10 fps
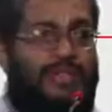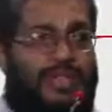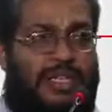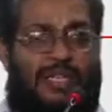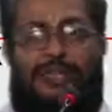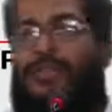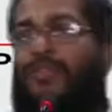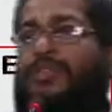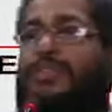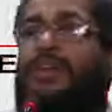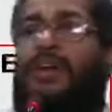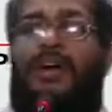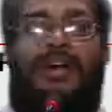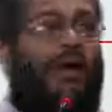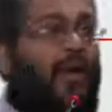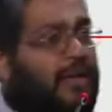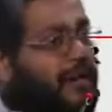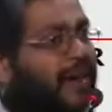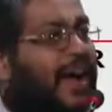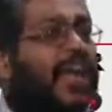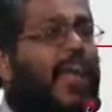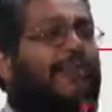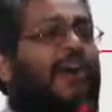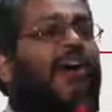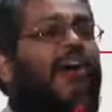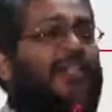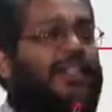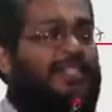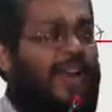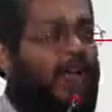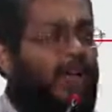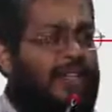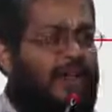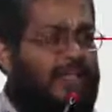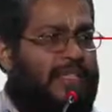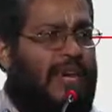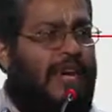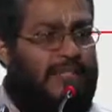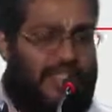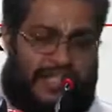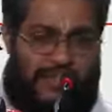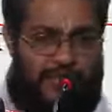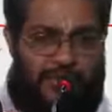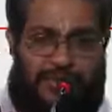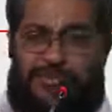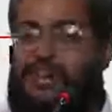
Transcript: 6 crores. Now, the value of all the shareholders, how much here? 6 crores.